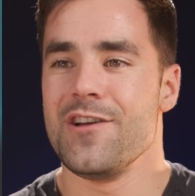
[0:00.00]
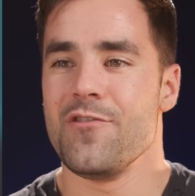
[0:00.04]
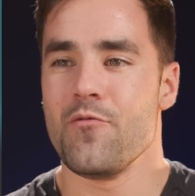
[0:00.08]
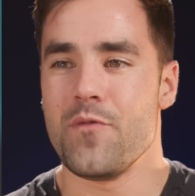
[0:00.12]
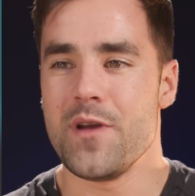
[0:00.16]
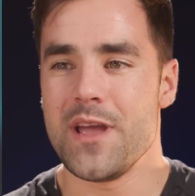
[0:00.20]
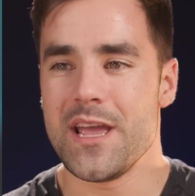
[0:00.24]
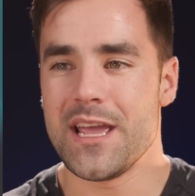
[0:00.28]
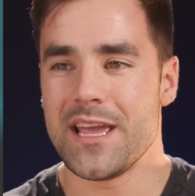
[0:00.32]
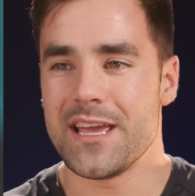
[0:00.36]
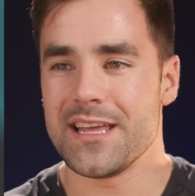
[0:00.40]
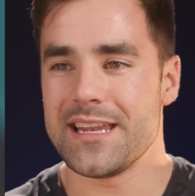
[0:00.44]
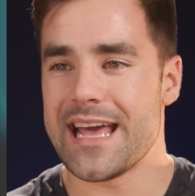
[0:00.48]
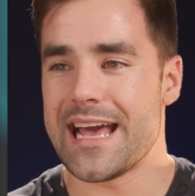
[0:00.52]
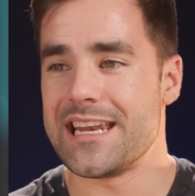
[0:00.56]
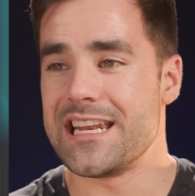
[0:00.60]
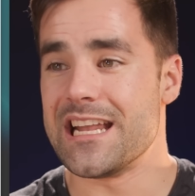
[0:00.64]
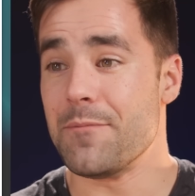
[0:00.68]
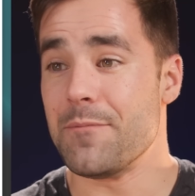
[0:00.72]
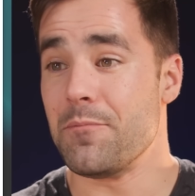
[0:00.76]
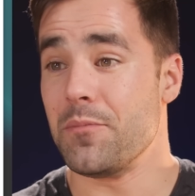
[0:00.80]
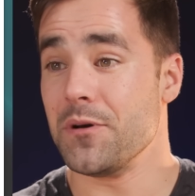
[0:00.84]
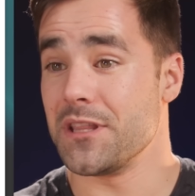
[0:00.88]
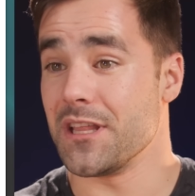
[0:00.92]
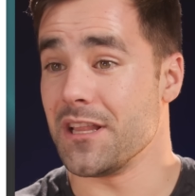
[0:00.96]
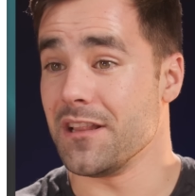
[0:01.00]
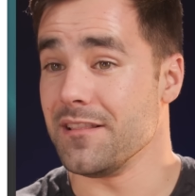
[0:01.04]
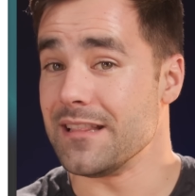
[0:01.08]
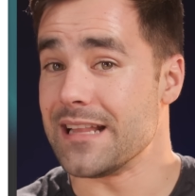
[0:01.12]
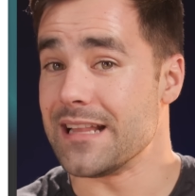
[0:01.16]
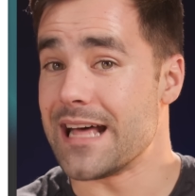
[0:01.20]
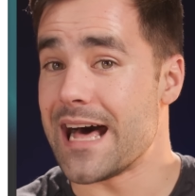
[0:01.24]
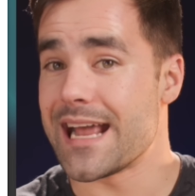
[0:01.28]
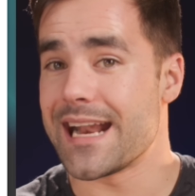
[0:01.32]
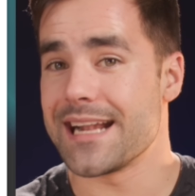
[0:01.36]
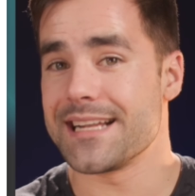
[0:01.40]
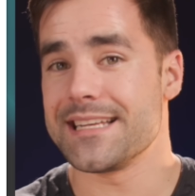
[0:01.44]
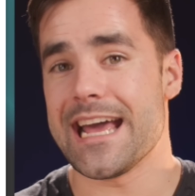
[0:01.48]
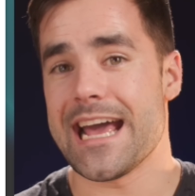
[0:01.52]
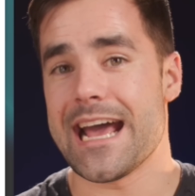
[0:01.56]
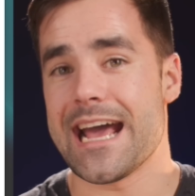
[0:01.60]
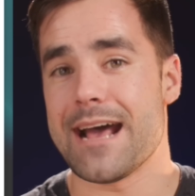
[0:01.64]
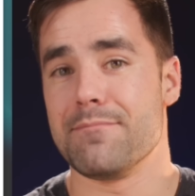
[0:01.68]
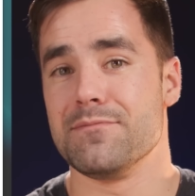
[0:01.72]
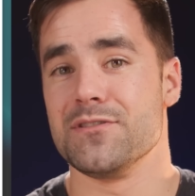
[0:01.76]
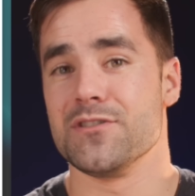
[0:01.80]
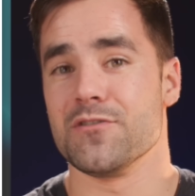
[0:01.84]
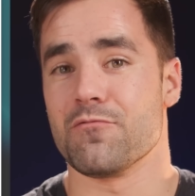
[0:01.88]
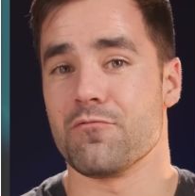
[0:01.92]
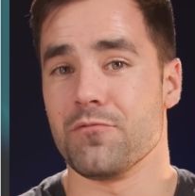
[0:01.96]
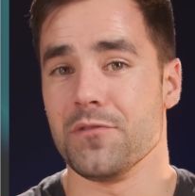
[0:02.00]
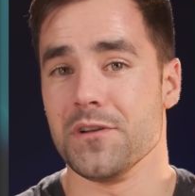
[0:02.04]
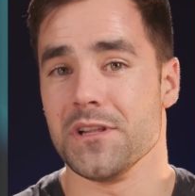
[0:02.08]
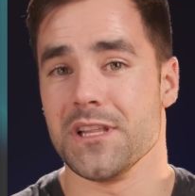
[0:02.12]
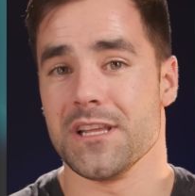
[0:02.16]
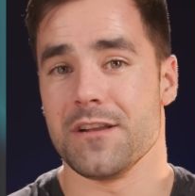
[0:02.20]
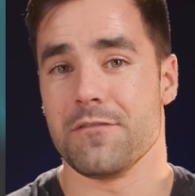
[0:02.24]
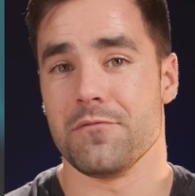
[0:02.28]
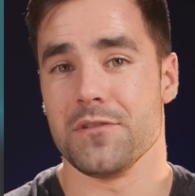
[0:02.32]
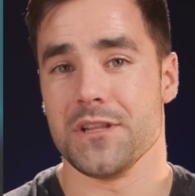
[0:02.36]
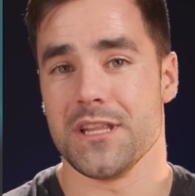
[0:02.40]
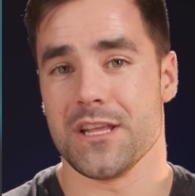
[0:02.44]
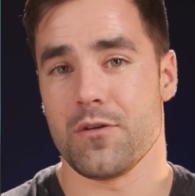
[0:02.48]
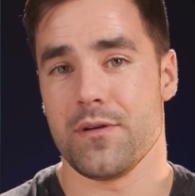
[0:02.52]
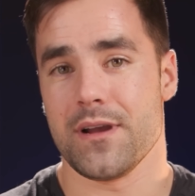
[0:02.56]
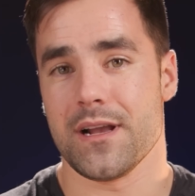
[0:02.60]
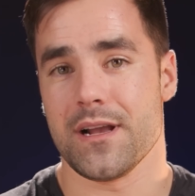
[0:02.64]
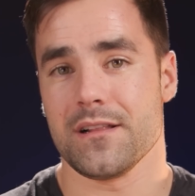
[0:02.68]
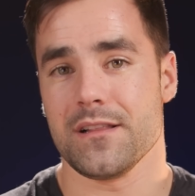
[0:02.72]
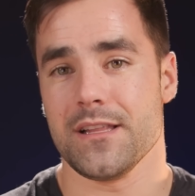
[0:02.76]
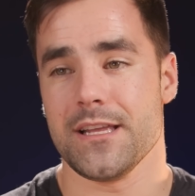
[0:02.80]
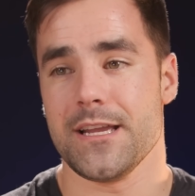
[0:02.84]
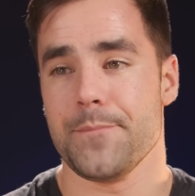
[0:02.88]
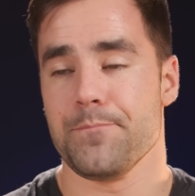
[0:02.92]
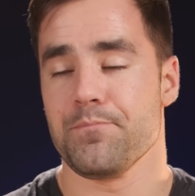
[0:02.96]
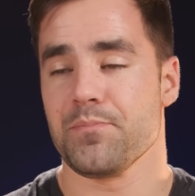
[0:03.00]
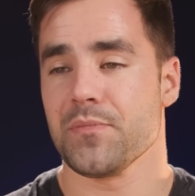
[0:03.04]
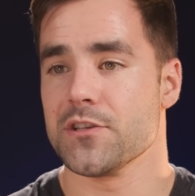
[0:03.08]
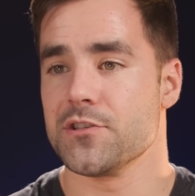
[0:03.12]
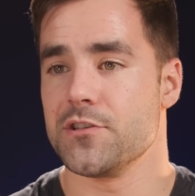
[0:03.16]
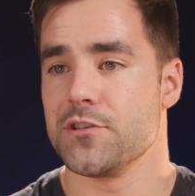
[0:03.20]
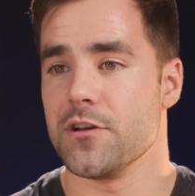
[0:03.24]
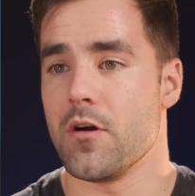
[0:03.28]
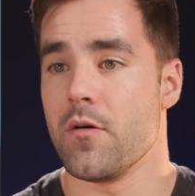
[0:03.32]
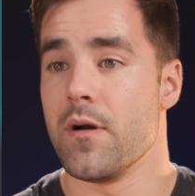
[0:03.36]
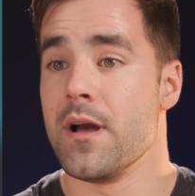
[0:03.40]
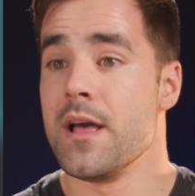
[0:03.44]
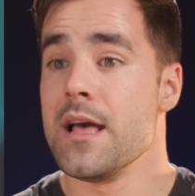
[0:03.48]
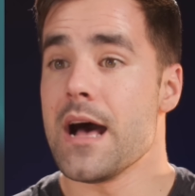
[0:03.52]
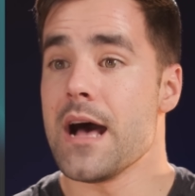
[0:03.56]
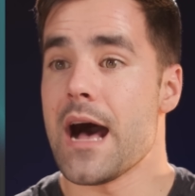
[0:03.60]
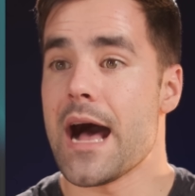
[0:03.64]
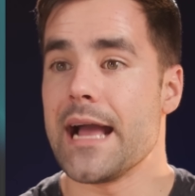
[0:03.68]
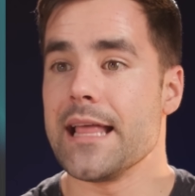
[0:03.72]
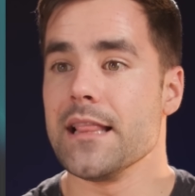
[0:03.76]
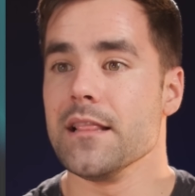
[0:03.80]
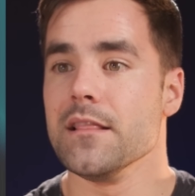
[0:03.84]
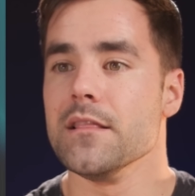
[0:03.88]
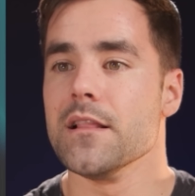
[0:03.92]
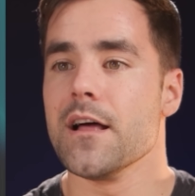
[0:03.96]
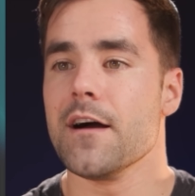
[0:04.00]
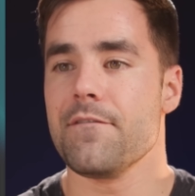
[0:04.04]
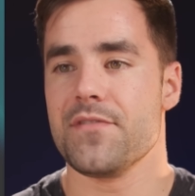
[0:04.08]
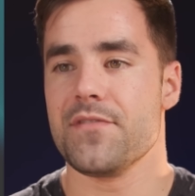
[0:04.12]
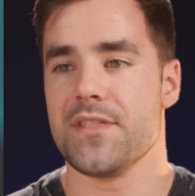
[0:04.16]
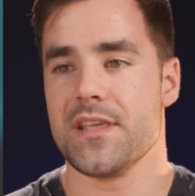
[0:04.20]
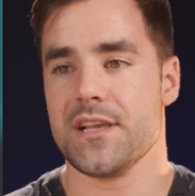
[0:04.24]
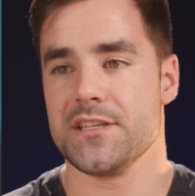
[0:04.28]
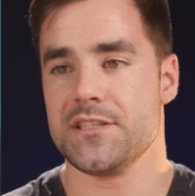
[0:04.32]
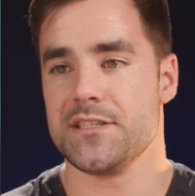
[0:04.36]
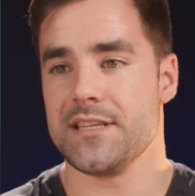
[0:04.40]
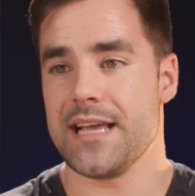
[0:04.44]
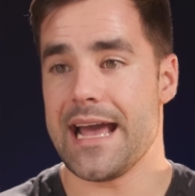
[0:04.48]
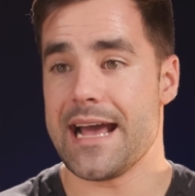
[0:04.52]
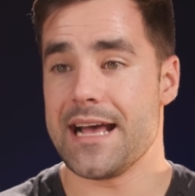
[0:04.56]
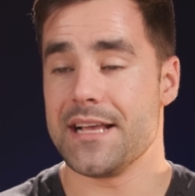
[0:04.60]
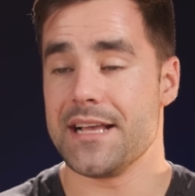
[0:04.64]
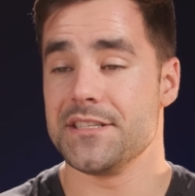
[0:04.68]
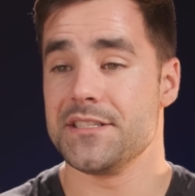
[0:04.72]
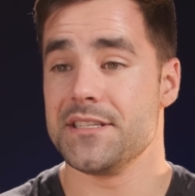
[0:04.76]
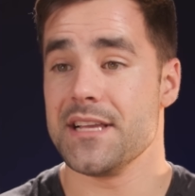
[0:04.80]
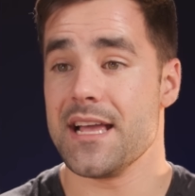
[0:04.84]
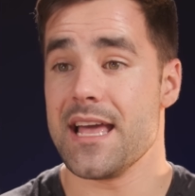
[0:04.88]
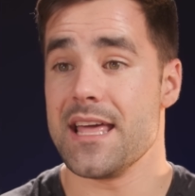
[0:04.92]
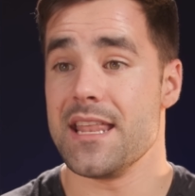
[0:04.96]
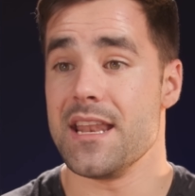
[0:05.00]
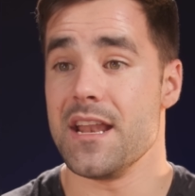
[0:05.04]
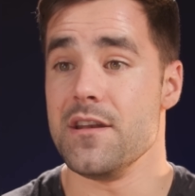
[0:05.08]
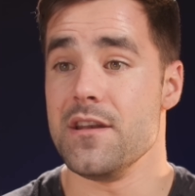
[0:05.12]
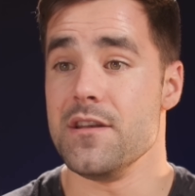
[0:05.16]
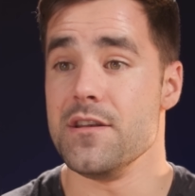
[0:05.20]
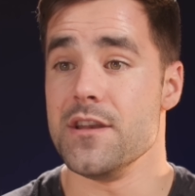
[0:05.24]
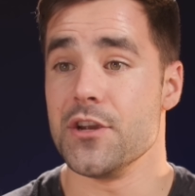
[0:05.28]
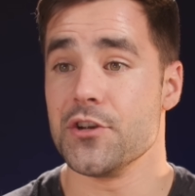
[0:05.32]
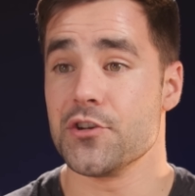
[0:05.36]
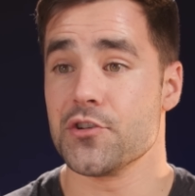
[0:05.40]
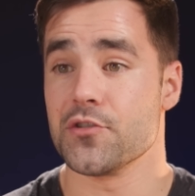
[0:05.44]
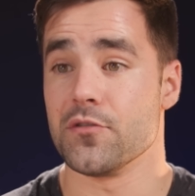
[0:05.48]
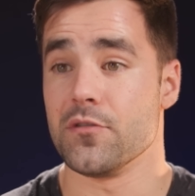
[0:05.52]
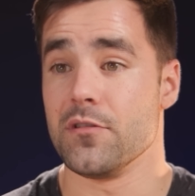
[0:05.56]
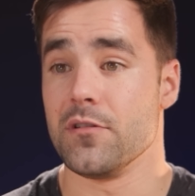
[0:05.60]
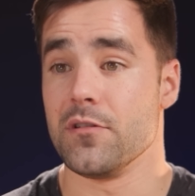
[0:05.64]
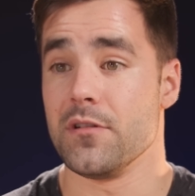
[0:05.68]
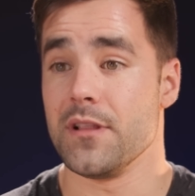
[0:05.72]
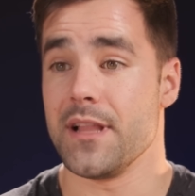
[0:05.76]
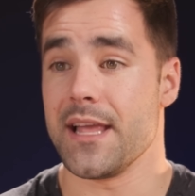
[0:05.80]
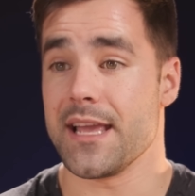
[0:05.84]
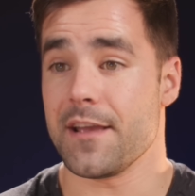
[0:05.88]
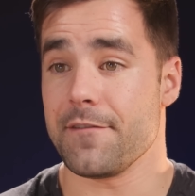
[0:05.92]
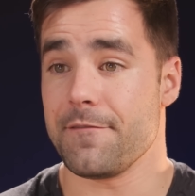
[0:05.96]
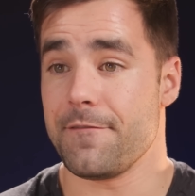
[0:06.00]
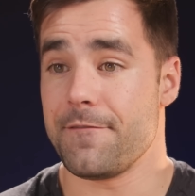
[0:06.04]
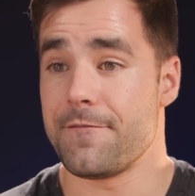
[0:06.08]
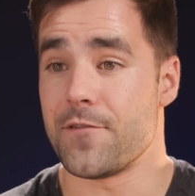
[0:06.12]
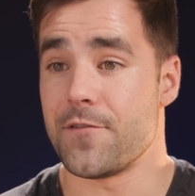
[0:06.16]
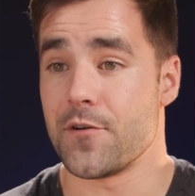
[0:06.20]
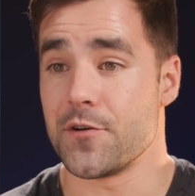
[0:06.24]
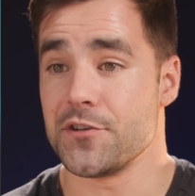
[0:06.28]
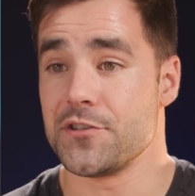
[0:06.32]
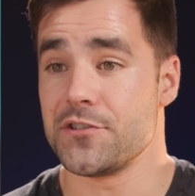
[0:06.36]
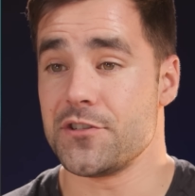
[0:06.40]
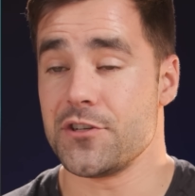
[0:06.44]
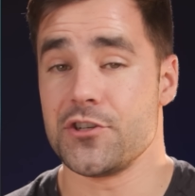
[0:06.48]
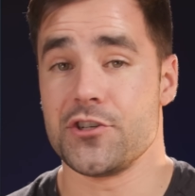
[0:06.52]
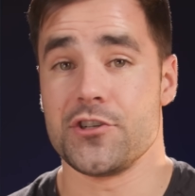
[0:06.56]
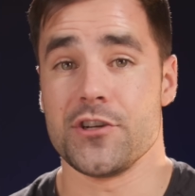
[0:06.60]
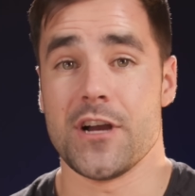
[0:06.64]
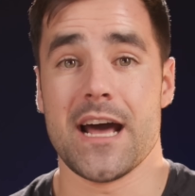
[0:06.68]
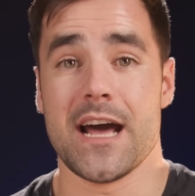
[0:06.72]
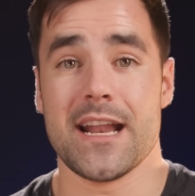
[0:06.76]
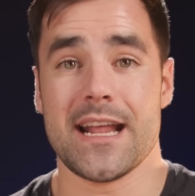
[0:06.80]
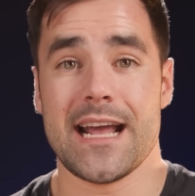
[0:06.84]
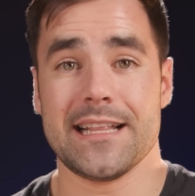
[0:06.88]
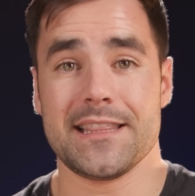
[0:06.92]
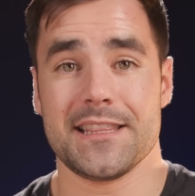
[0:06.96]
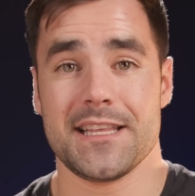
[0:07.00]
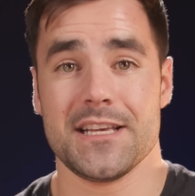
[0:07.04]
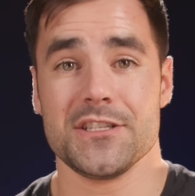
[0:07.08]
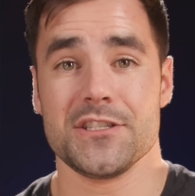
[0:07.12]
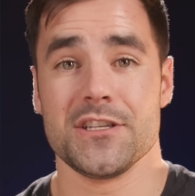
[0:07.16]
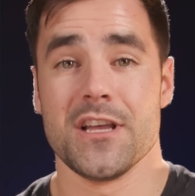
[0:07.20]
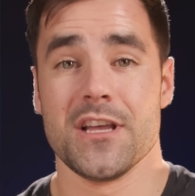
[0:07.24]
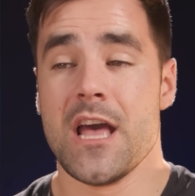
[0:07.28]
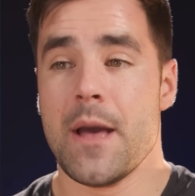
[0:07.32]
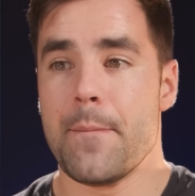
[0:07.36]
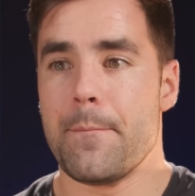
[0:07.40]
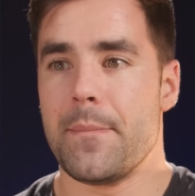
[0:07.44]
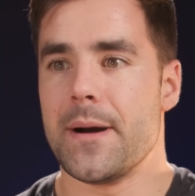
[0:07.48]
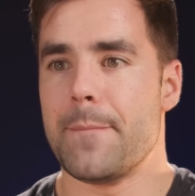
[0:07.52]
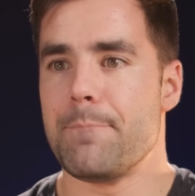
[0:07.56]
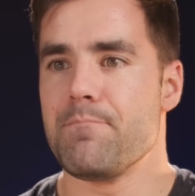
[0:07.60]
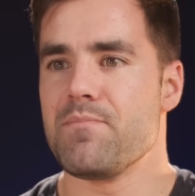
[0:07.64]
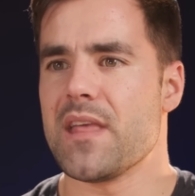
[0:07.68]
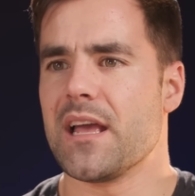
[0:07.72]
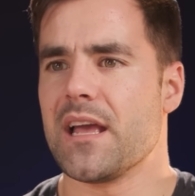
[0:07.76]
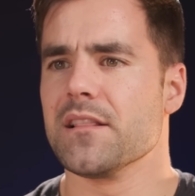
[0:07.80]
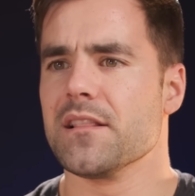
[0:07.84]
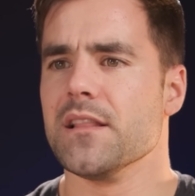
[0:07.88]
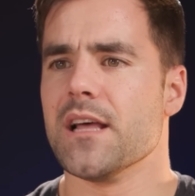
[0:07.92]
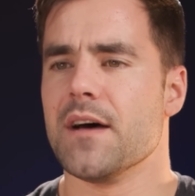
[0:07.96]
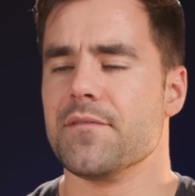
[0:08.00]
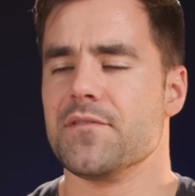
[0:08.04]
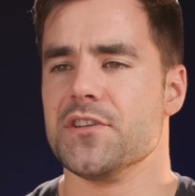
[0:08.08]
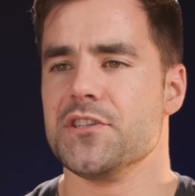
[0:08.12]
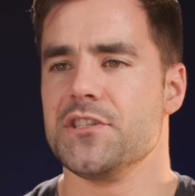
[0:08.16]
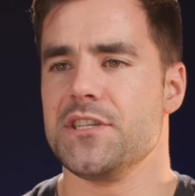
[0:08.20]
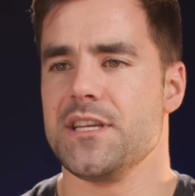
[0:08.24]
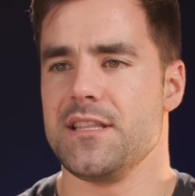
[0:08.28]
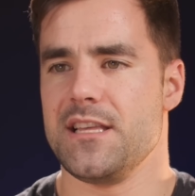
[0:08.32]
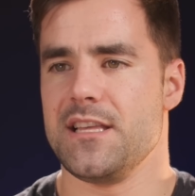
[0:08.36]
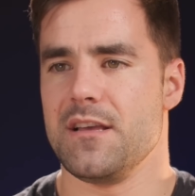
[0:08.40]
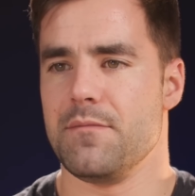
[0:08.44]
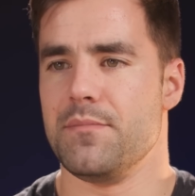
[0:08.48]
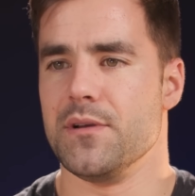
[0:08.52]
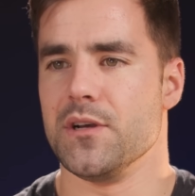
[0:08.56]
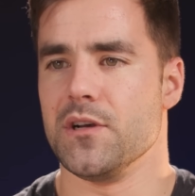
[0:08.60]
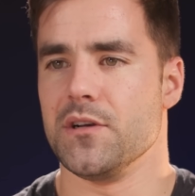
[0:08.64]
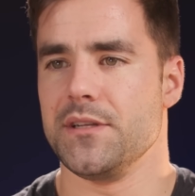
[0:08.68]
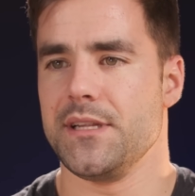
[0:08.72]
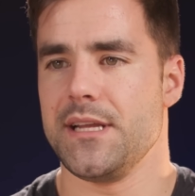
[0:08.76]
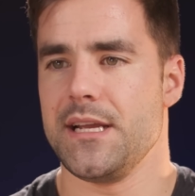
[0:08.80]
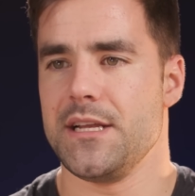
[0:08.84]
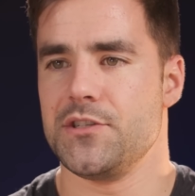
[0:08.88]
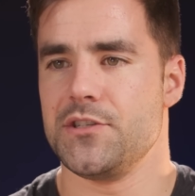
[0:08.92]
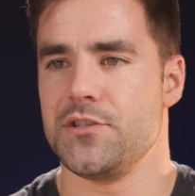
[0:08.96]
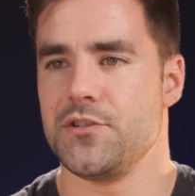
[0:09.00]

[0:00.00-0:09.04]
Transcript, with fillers: we could end up with a lot of tabs really, really quickly. So I love this as an initial, like, first shot at this, but I'd love to see the ability